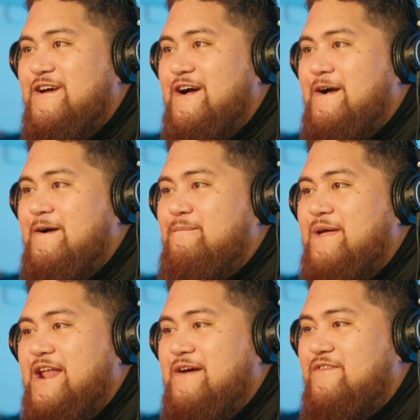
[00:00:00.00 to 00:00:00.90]

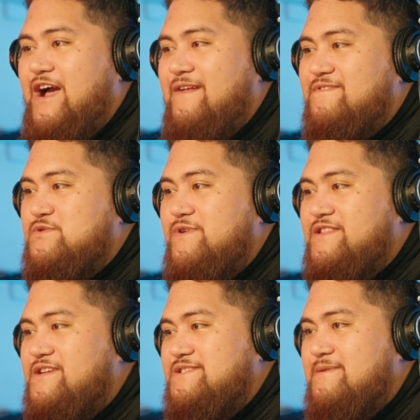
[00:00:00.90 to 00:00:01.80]
And I've kind of
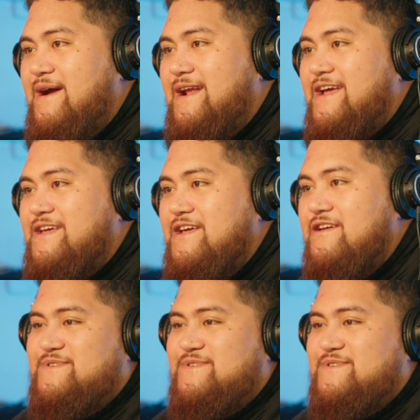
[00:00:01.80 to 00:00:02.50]
tweaked it to my liking.